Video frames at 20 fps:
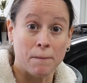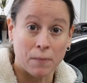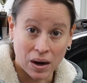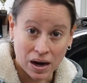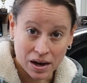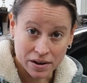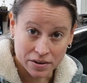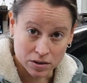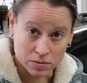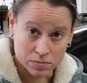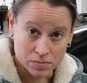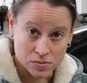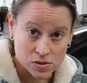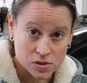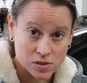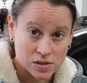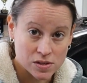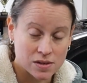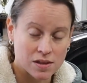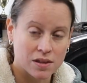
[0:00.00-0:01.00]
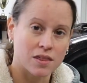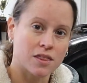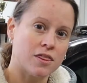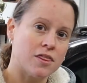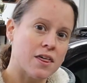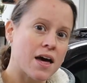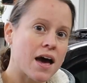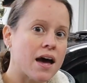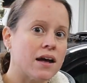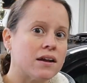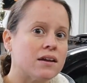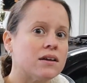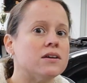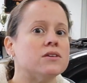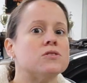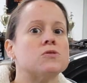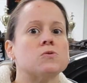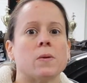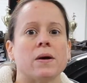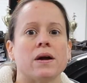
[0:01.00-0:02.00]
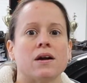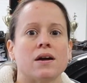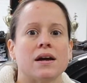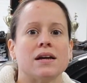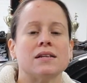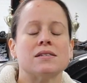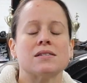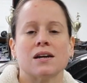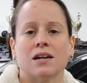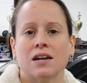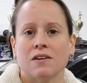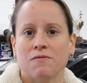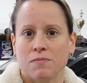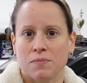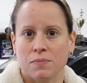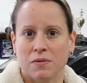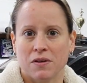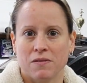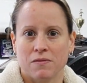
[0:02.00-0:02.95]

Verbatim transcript: bottoms, that is where it's gonna